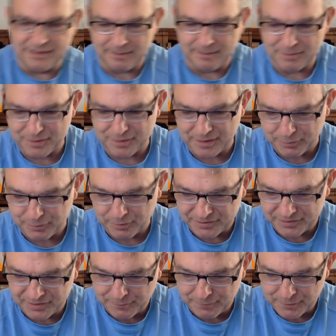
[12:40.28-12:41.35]
I'm sure that's when
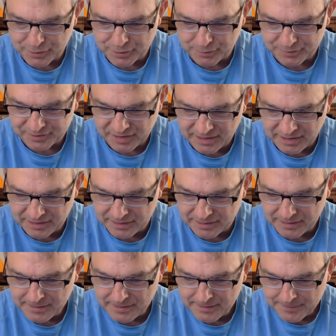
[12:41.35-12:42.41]
Snippy Joe signed it.
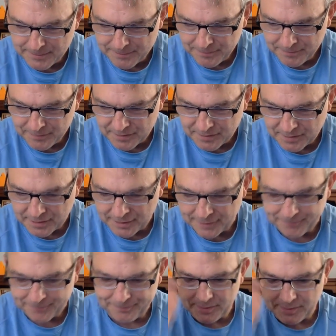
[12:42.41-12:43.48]

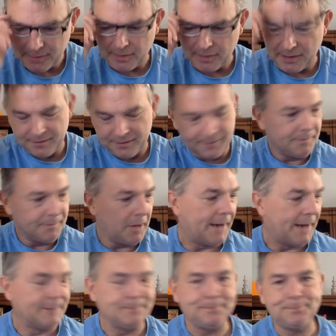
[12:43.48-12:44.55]
Yeah, amazing. All
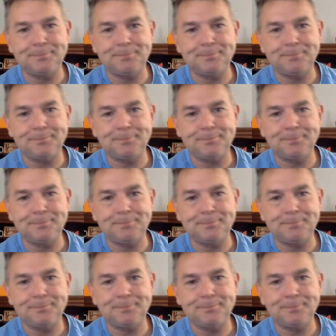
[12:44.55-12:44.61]
right.